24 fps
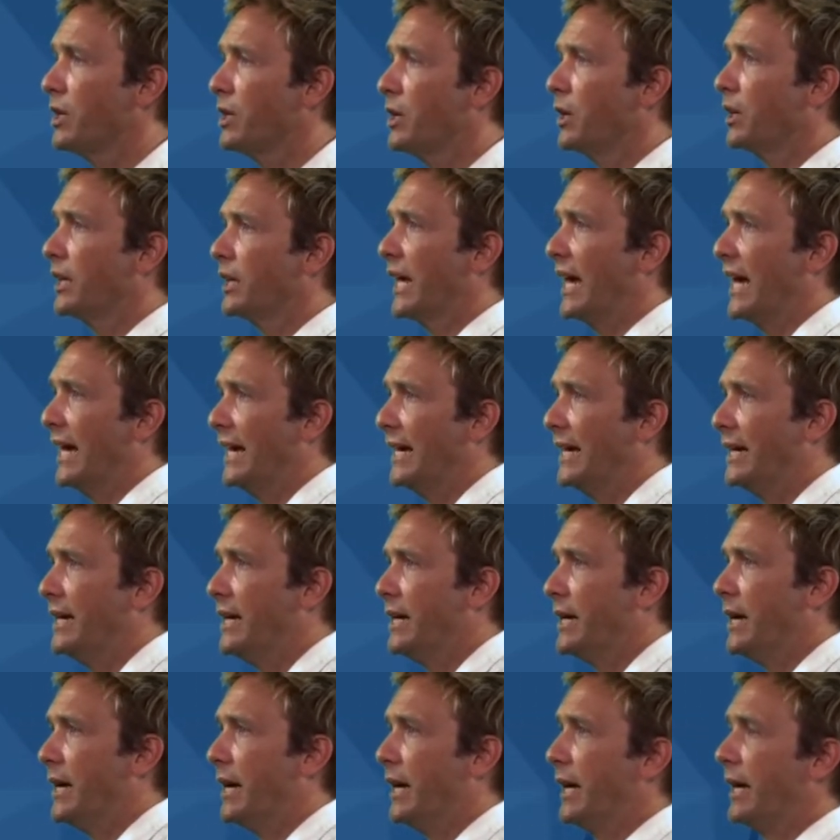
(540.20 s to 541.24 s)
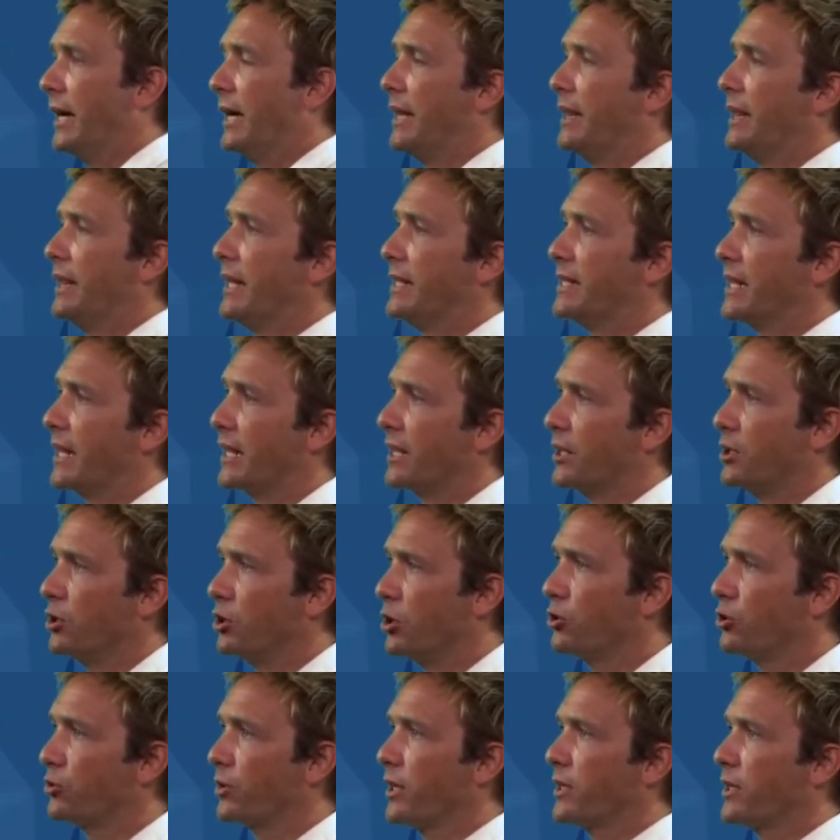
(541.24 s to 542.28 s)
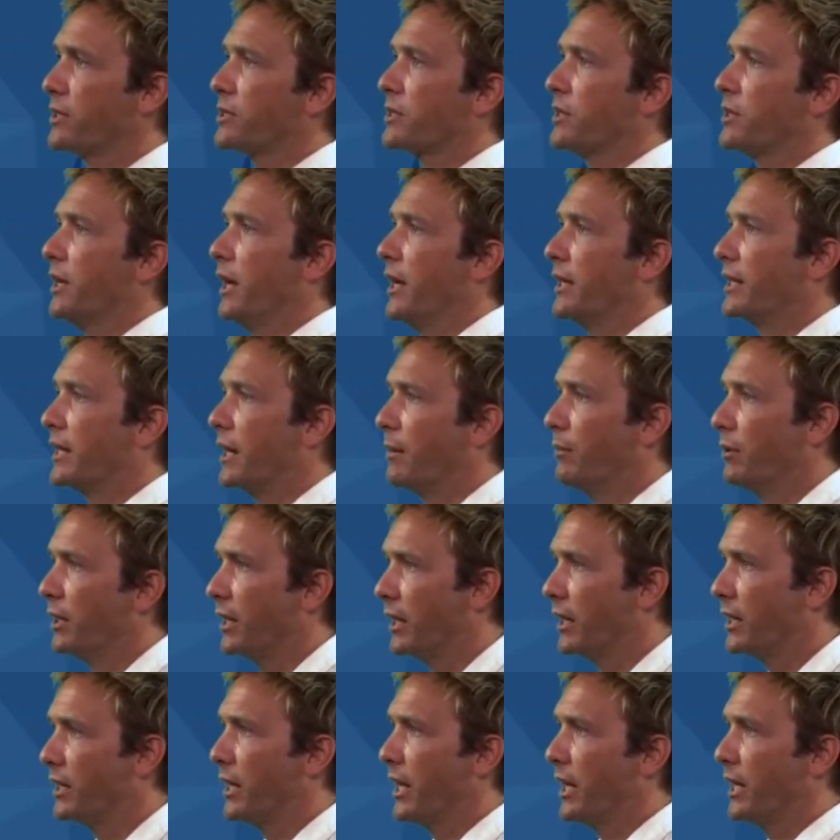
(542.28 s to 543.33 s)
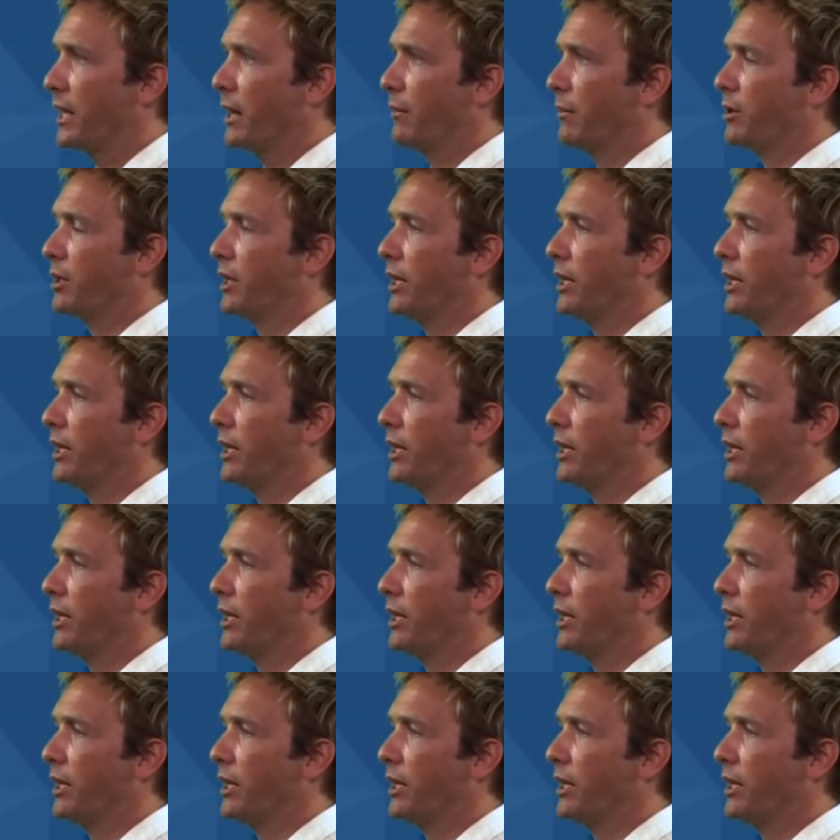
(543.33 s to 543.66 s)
Okay, they take in nutrients and chemical